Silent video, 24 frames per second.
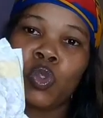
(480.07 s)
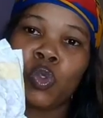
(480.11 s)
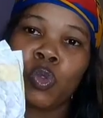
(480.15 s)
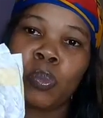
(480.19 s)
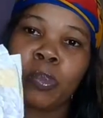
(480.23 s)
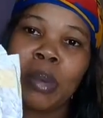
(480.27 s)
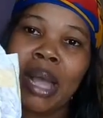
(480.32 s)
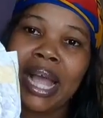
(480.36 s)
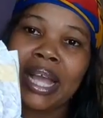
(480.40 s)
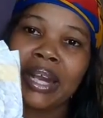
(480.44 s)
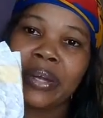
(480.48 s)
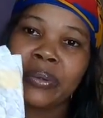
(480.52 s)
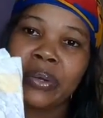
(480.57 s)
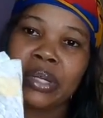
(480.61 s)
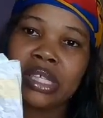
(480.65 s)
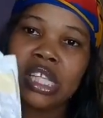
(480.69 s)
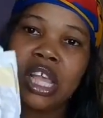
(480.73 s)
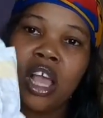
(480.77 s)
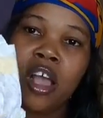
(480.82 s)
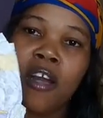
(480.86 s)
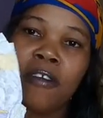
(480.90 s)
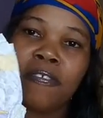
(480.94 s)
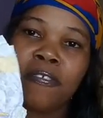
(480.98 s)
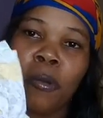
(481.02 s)
super great
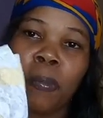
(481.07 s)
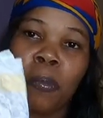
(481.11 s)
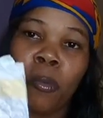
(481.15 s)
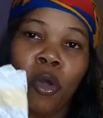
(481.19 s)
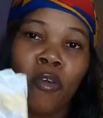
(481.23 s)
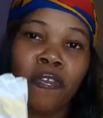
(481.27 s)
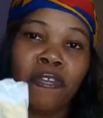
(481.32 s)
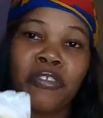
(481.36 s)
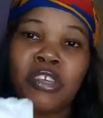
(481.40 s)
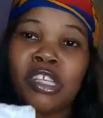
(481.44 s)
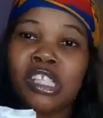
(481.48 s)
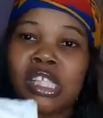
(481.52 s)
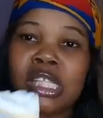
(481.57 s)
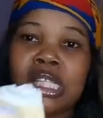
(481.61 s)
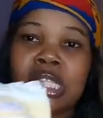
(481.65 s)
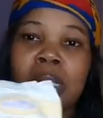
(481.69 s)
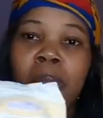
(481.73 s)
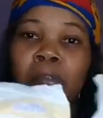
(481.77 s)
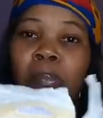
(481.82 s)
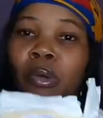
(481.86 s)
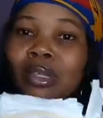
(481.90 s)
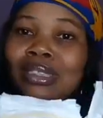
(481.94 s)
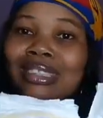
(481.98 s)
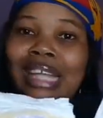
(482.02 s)
for Molfix.
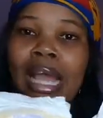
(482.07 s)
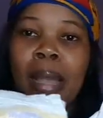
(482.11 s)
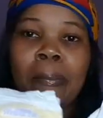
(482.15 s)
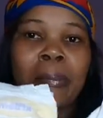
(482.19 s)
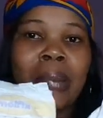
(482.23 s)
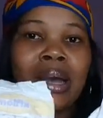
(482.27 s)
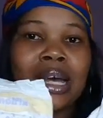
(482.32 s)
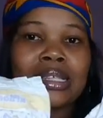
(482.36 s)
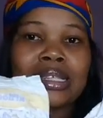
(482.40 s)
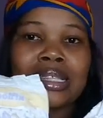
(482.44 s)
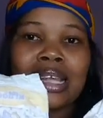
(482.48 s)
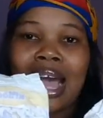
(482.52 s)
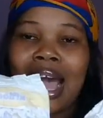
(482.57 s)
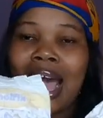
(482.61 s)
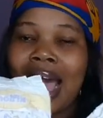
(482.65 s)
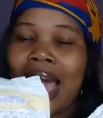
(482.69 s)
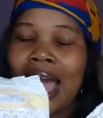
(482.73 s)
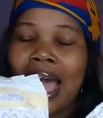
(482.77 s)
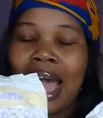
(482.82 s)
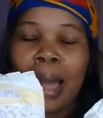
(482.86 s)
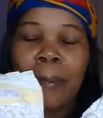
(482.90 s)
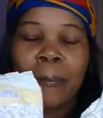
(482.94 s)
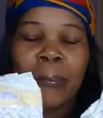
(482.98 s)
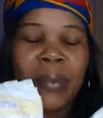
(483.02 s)
The both diapers
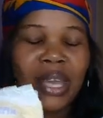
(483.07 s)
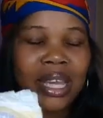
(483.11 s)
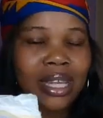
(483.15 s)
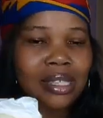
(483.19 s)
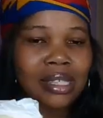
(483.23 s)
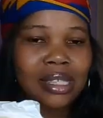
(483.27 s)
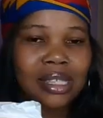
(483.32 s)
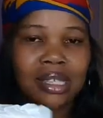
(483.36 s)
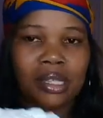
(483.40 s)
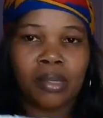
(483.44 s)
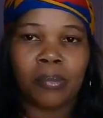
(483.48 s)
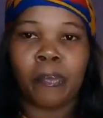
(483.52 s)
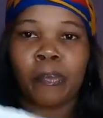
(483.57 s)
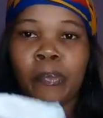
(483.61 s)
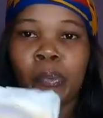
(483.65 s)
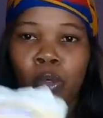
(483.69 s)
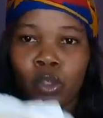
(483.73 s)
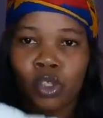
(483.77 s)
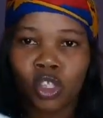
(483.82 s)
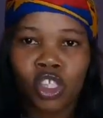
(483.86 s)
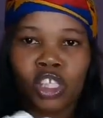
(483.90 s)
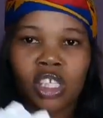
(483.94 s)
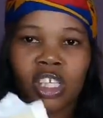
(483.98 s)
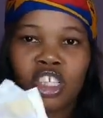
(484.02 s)
are amazing,
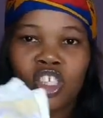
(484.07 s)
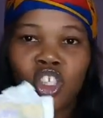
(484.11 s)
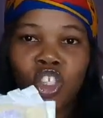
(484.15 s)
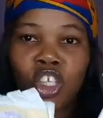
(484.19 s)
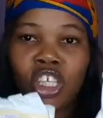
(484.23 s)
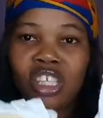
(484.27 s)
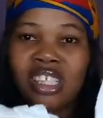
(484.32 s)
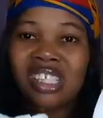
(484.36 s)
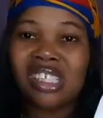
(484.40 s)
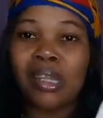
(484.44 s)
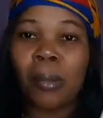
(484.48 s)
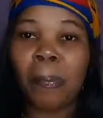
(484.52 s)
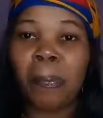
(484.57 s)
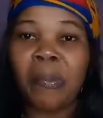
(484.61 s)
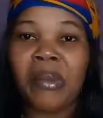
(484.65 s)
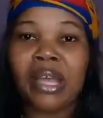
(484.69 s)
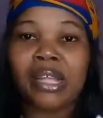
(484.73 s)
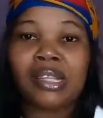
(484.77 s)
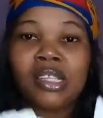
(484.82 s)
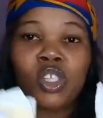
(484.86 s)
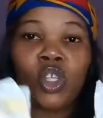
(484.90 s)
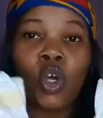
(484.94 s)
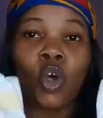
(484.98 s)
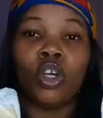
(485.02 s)
but it just
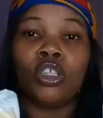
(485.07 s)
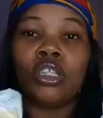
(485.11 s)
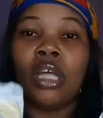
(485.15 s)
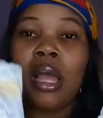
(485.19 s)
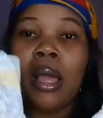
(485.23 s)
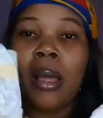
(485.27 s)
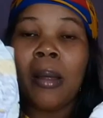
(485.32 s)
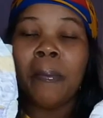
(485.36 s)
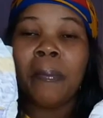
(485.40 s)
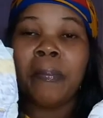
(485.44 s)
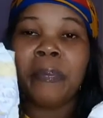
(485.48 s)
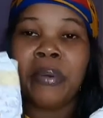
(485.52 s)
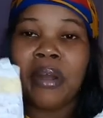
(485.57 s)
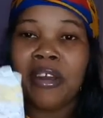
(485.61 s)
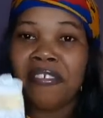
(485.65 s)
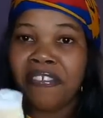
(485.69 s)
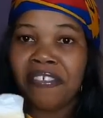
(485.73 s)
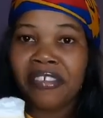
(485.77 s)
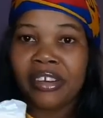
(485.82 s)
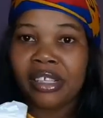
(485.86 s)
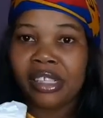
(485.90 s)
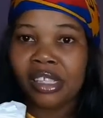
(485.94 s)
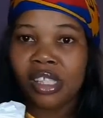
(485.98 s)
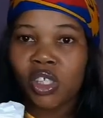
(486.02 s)
depends on
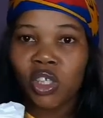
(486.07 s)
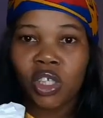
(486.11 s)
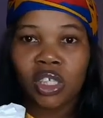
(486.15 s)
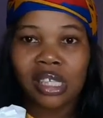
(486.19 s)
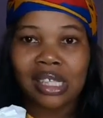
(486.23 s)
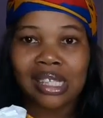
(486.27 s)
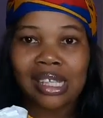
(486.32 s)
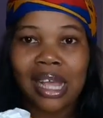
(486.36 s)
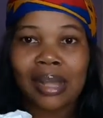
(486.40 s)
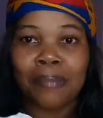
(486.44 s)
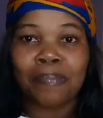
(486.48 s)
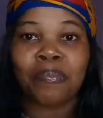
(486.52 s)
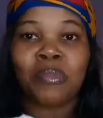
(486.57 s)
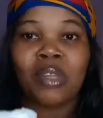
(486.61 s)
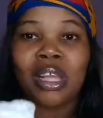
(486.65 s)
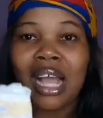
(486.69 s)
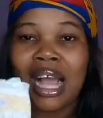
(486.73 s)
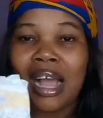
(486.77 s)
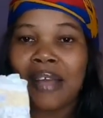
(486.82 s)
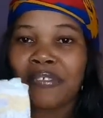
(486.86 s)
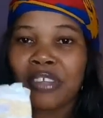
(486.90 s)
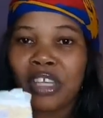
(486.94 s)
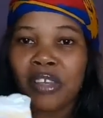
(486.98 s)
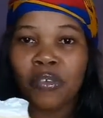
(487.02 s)
preference, you understand?
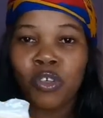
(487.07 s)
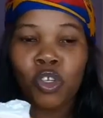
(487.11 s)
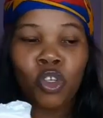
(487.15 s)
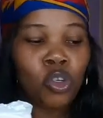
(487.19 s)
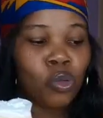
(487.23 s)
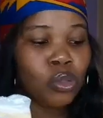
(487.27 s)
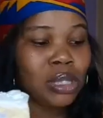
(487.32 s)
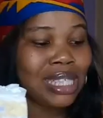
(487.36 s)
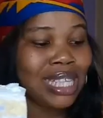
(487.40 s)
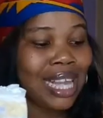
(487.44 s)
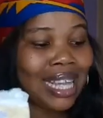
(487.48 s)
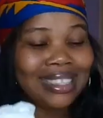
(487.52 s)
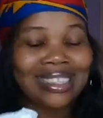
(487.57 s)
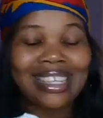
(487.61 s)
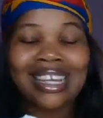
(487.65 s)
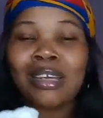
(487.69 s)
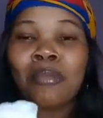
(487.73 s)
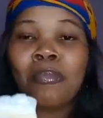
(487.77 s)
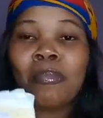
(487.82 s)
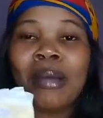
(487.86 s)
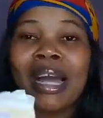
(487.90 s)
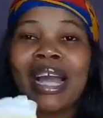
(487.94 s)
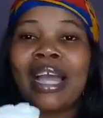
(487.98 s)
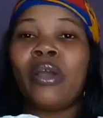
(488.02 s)
I've given you,
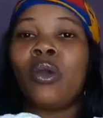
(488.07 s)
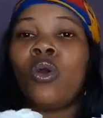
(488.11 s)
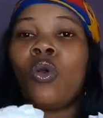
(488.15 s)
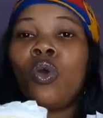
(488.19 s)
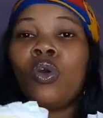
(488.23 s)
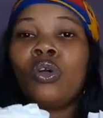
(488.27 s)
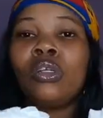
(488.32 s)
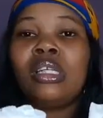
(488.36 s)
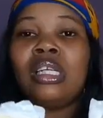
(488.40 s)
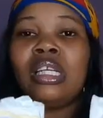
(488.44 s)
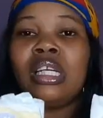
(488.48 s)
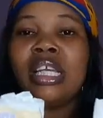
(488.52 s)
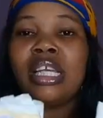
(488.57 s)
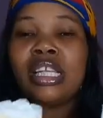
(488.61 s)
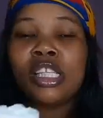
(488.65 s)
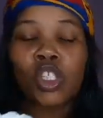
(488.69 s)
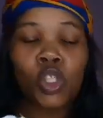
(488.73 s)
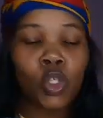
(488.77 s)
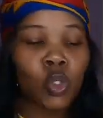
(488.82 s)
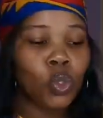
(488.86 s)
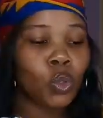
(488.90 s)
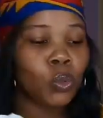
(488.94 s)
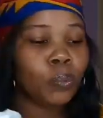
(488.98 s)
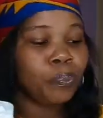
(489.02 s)
cited my own
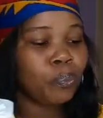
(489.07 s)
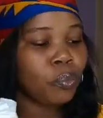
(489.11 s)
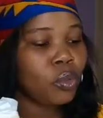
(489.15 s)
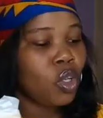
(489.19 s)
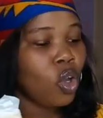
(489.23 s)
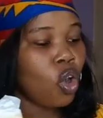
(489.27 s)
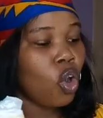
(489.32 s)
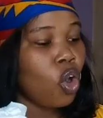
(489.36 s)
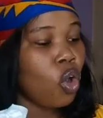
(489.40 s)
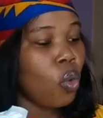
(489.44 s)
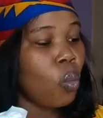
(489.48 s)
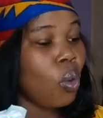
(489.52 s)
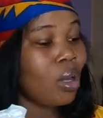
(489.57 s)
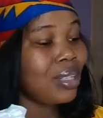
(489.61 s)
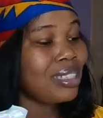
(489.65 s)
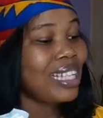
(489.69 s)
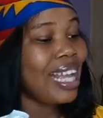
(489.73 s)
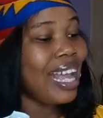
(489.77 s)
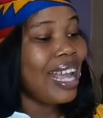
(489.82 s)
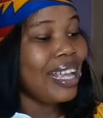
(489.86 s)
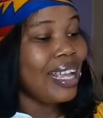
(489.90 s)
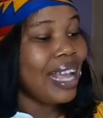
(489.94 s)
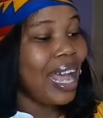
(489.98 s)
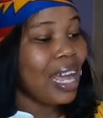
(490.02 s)
little, or what
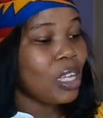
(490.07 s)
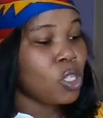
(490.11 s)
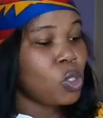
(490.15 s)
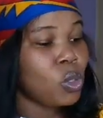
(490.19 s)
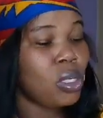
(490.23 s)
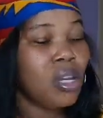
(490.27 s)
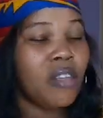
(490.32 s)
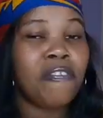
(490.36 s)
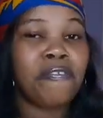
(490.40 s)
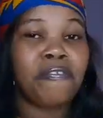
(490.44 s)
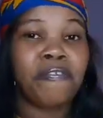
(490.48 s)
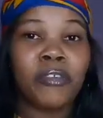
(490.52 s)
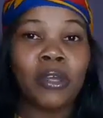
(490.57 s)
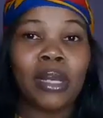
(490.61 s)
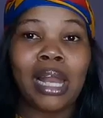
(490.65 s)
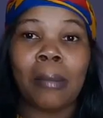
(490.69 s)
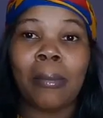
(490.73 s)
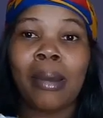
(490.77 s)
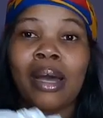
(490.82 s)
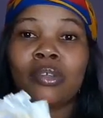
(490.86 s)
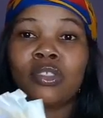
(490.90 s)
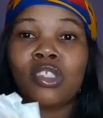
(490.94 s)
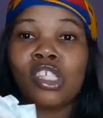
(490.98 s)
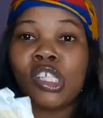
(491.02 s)
I actually feel
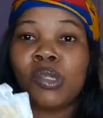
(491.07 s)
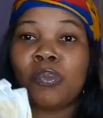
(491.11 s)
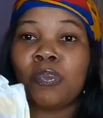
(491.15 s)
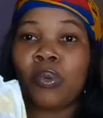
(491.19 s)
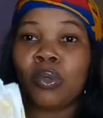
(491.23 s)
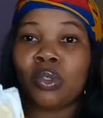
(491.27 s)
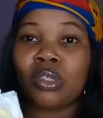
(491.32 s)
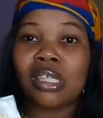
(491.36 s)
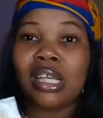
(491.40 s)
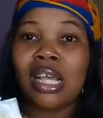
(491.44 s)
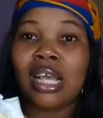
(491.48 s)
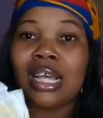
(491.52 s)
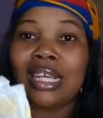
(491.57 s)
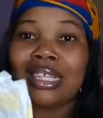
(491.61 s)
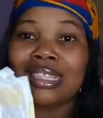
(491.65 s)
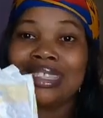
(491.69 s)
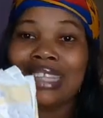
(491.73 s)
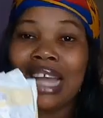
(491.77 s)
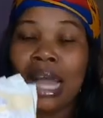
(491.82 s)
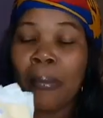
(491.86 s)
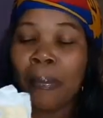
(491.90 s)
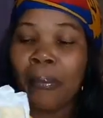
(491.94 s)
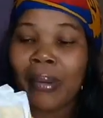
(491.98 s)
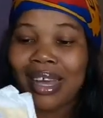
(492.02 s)
about these both
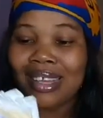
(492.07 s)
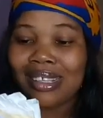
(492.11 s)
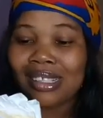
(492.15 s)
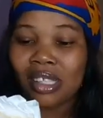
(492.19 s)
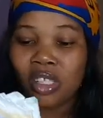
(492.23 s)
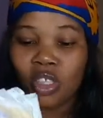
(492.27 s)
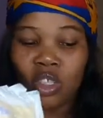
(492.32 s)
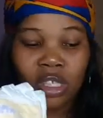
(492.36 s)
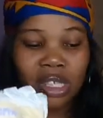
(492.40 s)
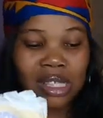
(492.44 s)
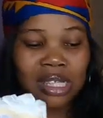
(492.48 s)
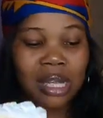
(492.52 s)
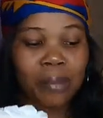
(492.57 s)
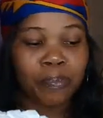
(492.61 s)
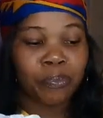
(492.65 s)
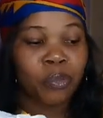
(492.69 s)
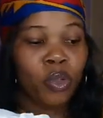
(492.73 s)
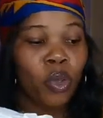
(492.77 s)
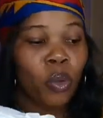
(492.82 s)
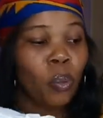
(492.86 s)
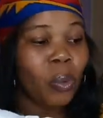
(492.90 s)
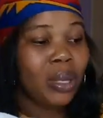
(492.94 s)
diapers, you understand?